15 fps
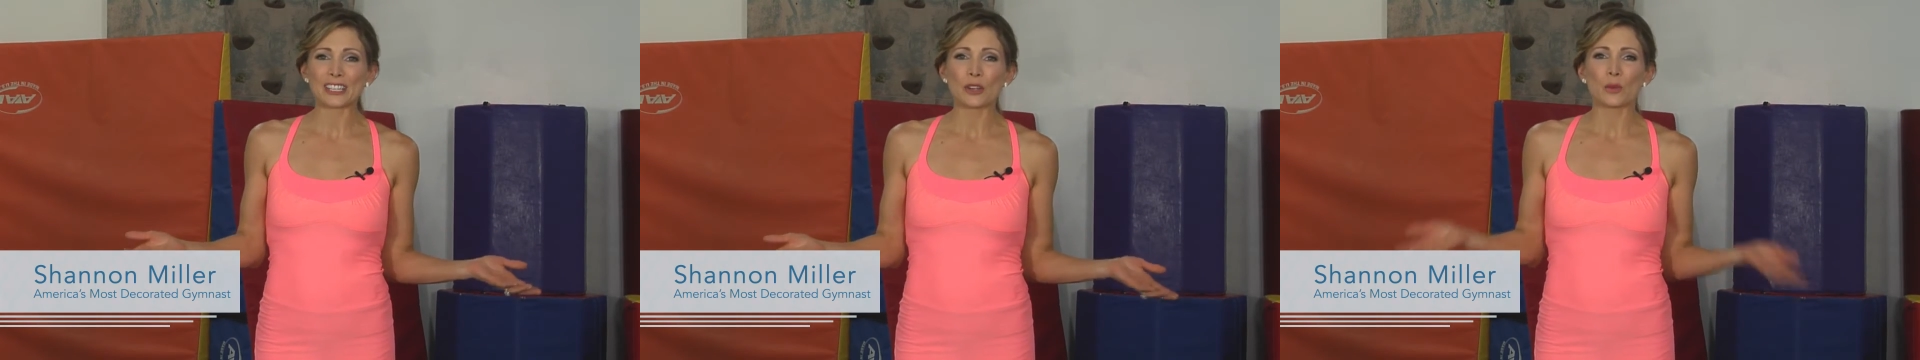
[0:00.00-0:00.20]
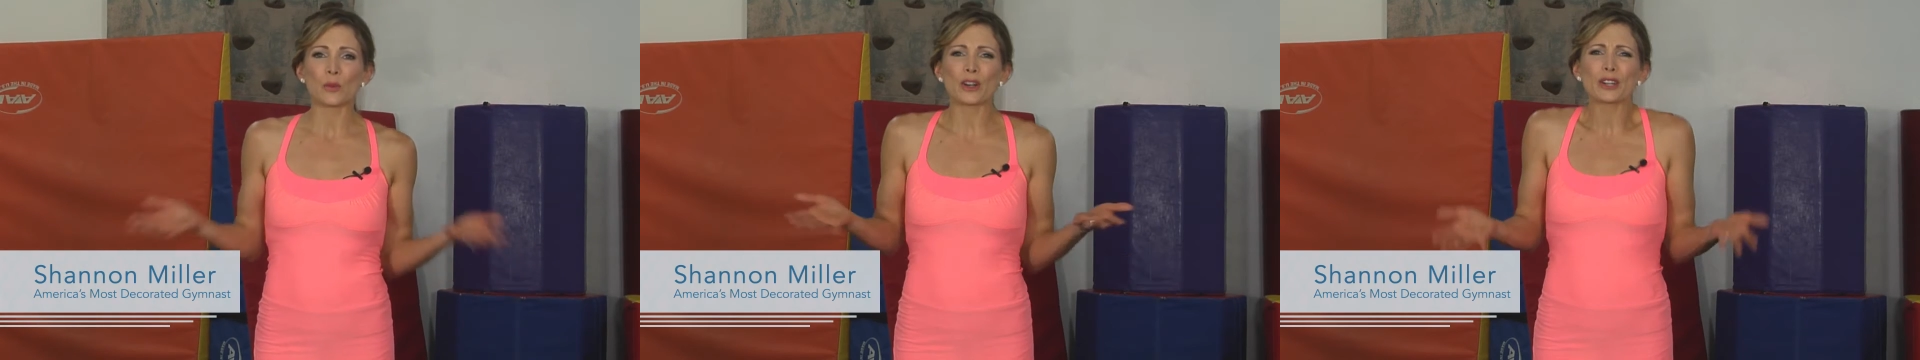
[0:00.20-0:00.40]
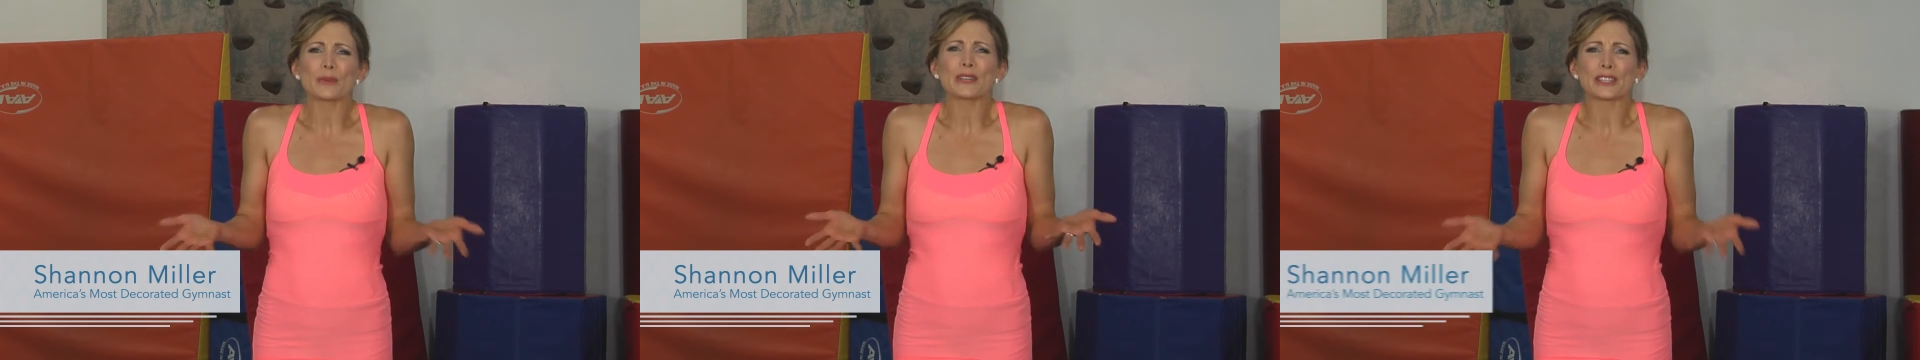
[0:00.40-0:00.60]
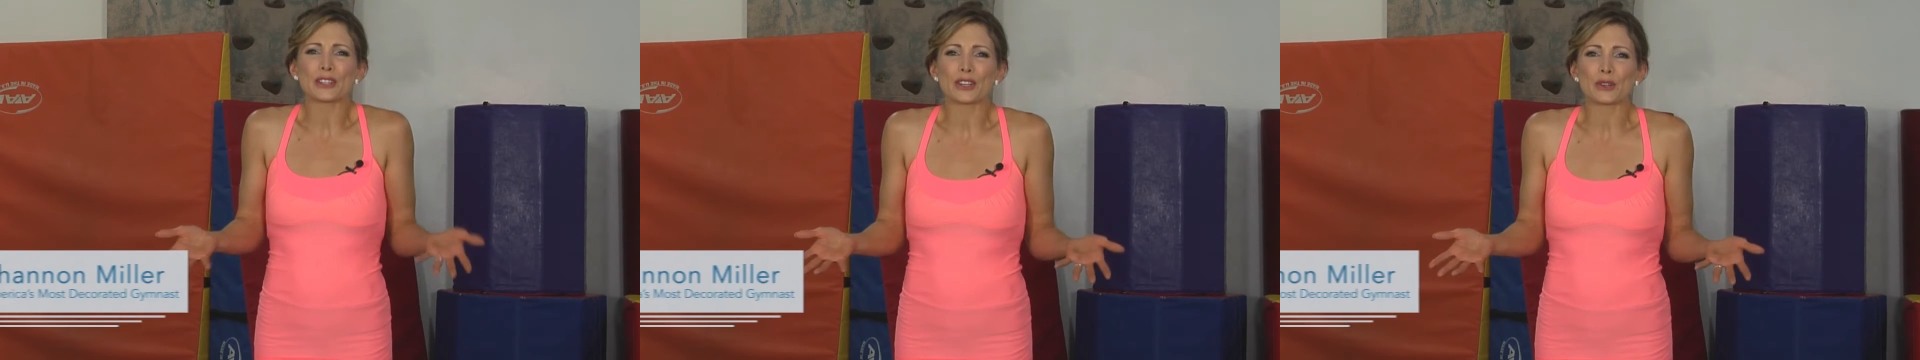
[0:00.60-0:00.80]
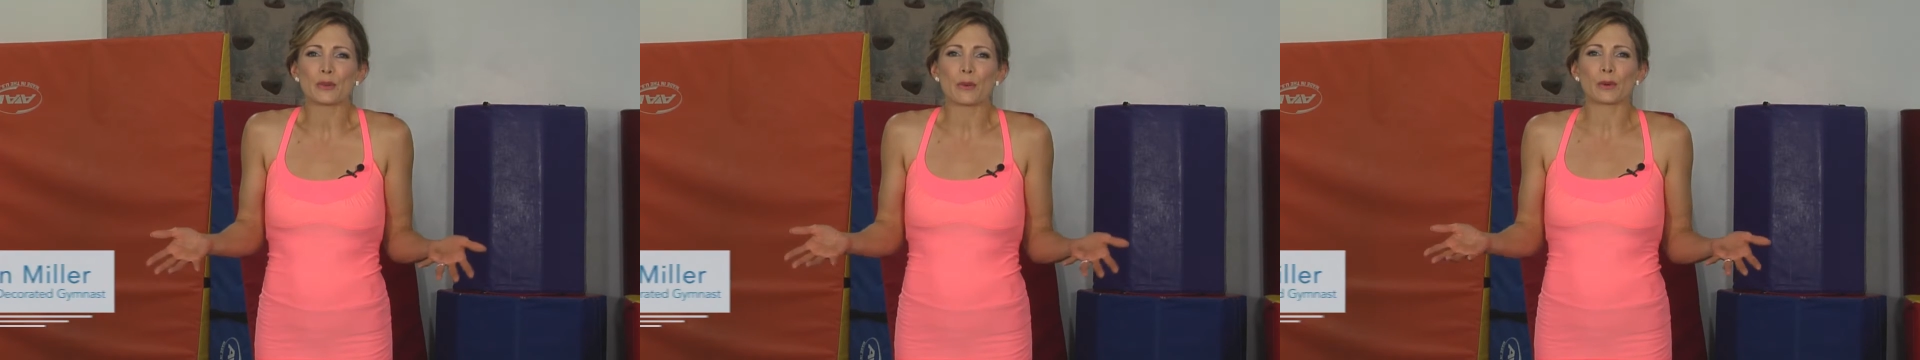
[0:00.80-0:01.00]
Where do we
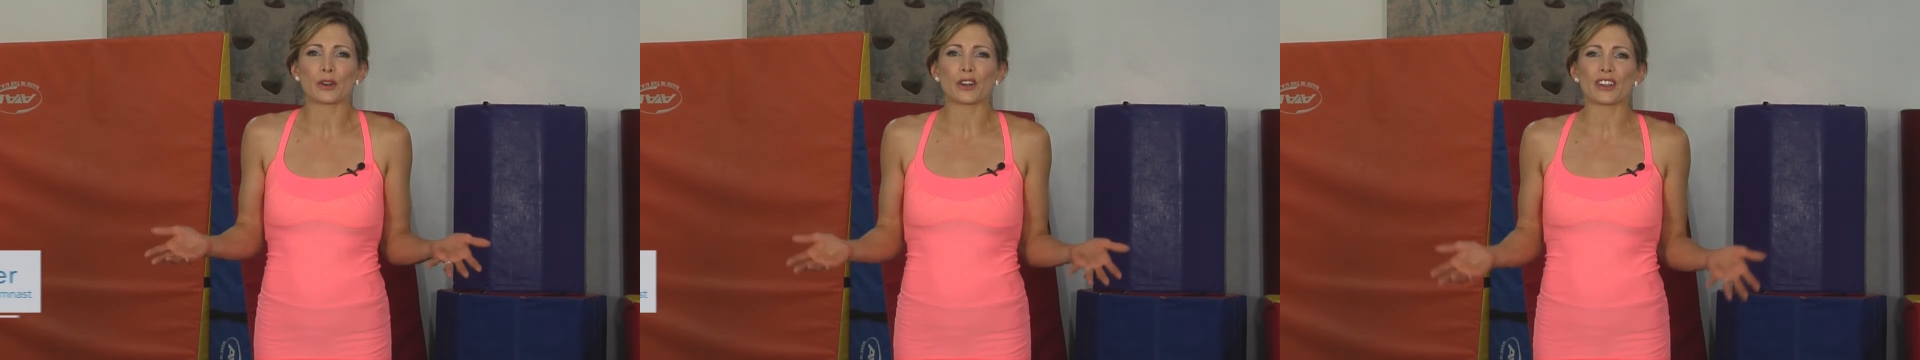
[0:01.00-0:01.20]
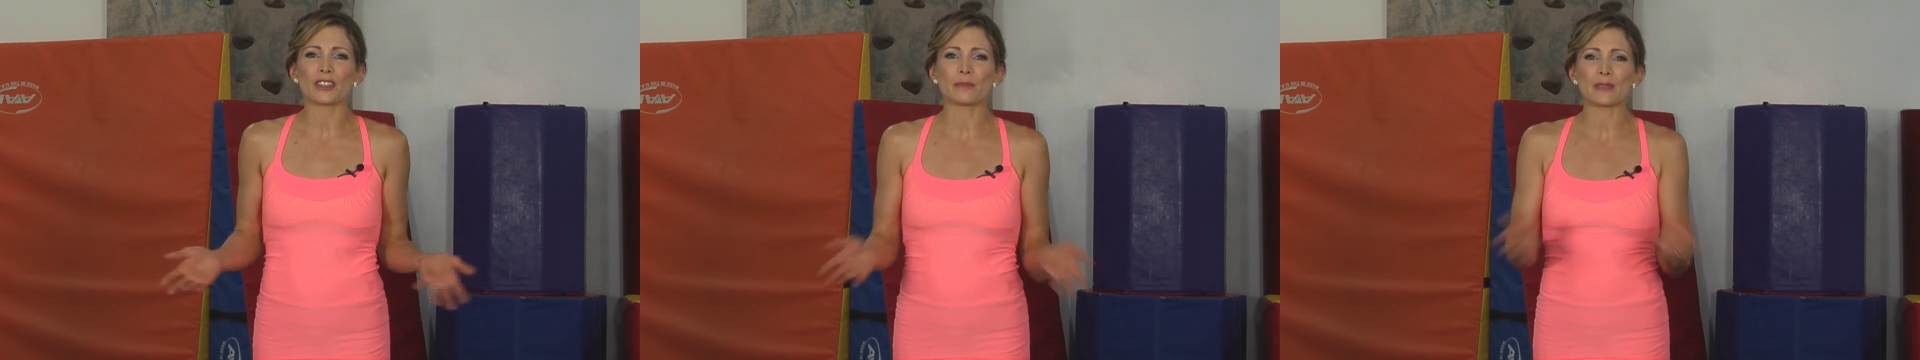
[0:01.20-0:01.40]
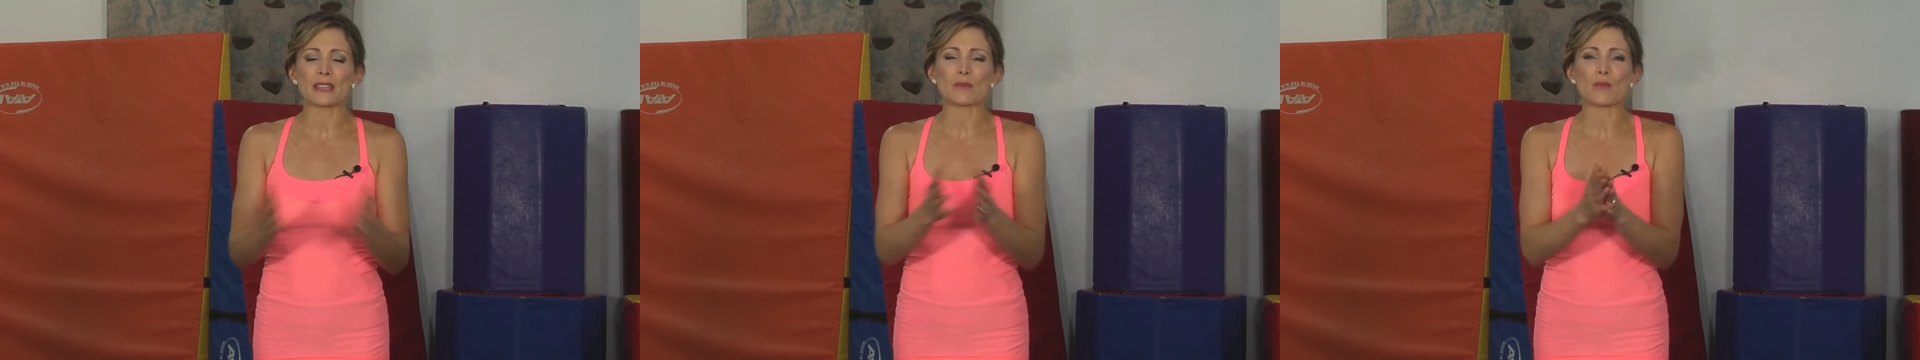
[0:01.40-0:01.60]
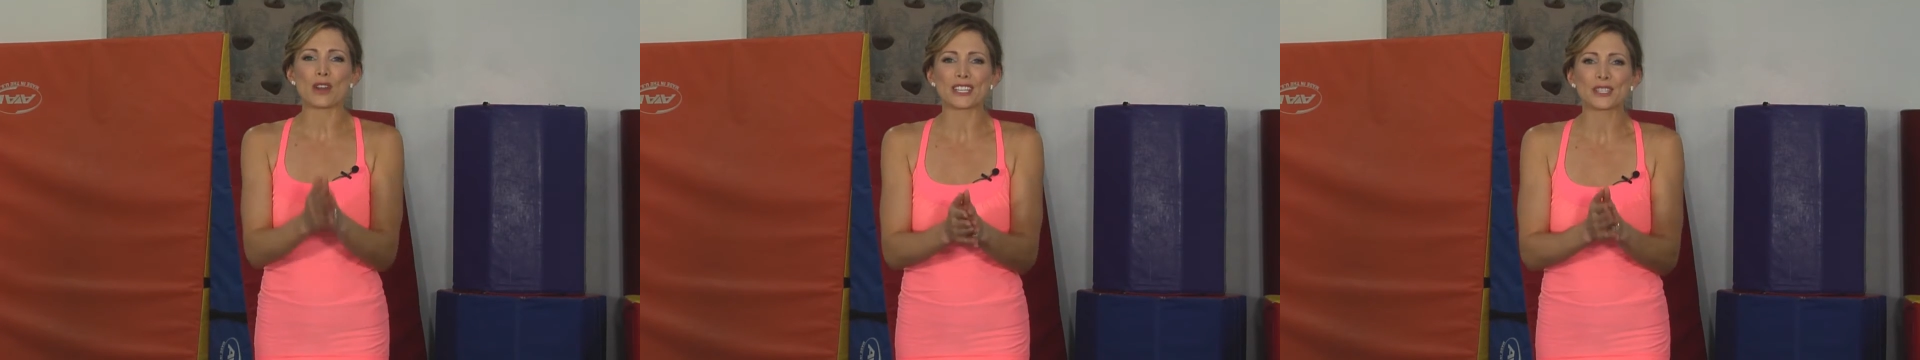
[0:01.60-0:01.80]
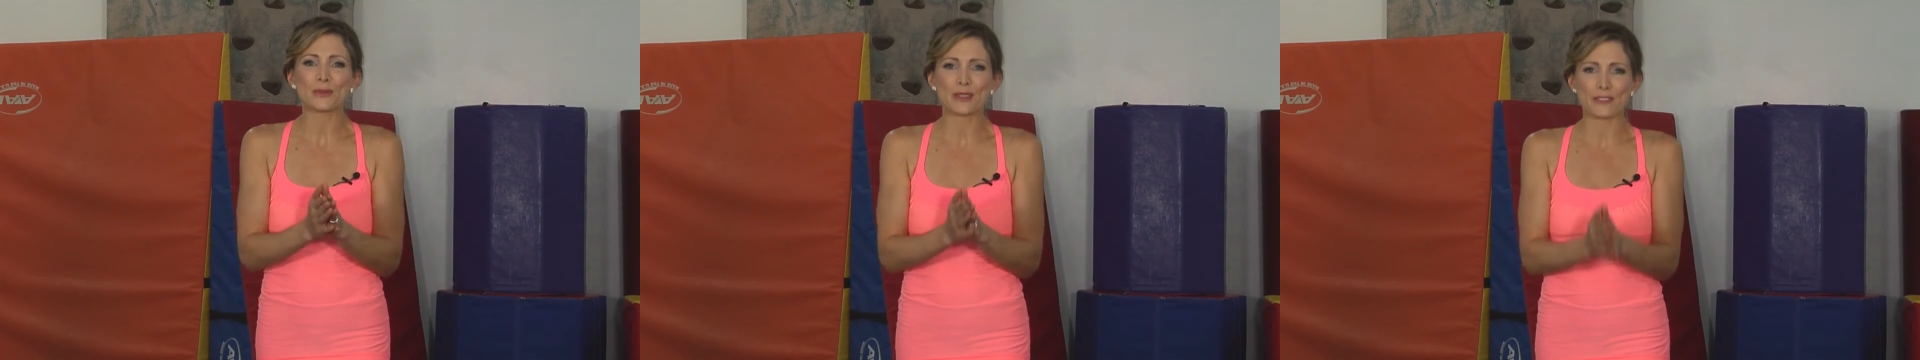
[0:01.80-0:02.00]
look when we're on the beam?
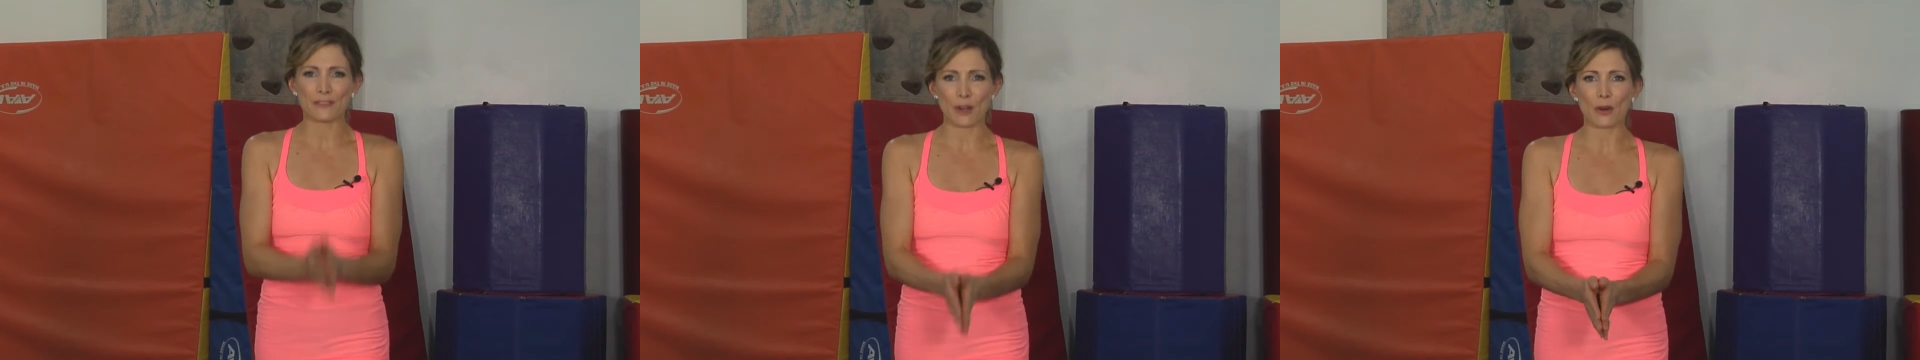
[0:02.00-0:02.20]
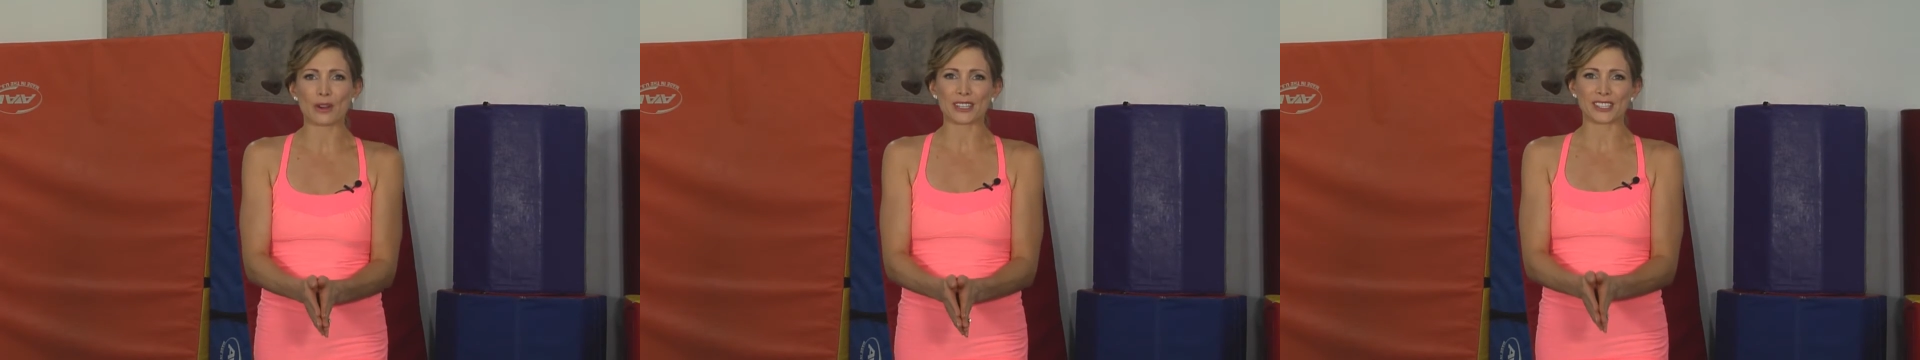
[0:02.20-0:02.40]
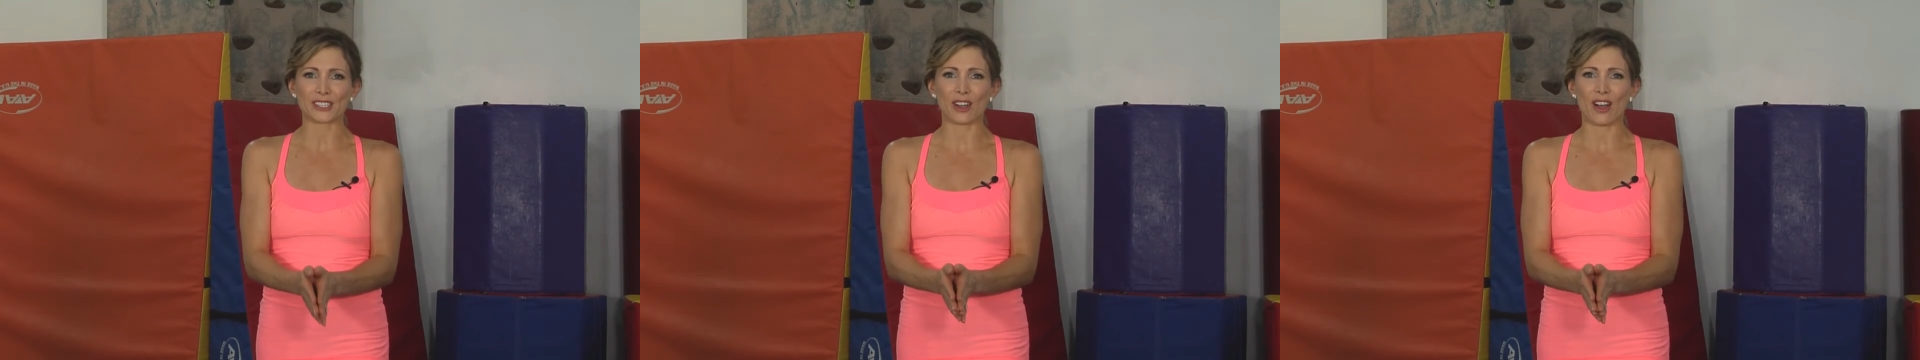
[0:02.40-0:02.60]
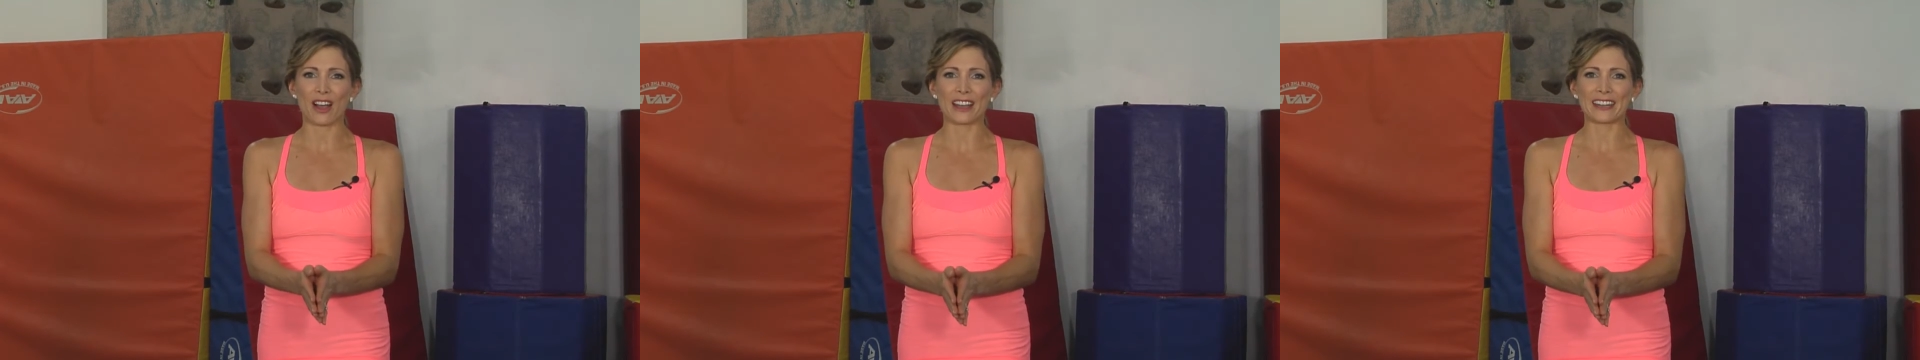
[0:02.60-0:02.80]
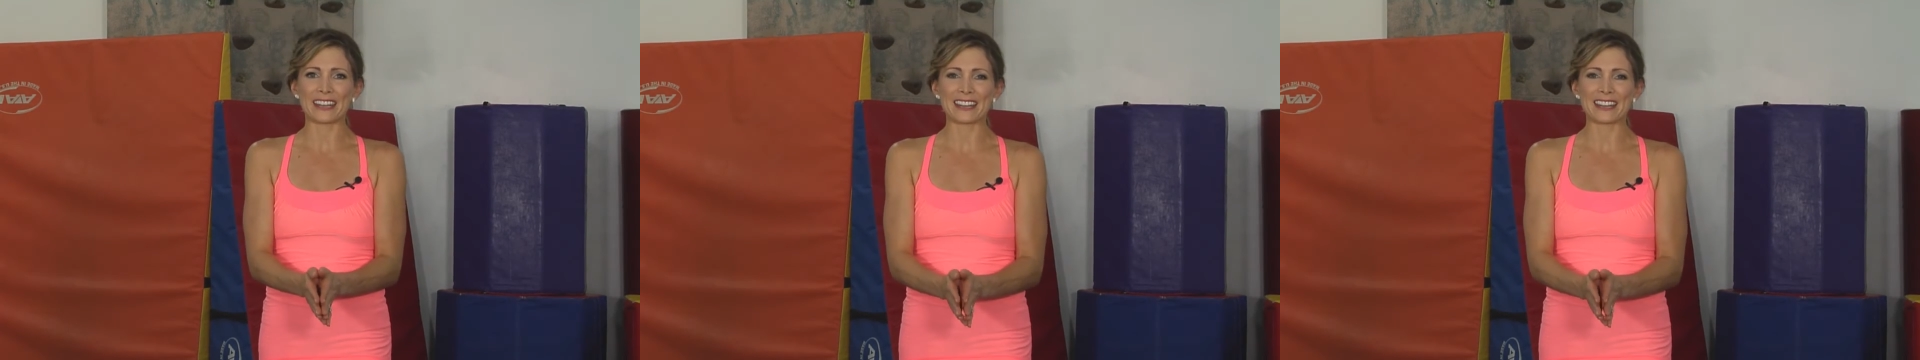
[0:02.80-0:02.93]
What do we focus on?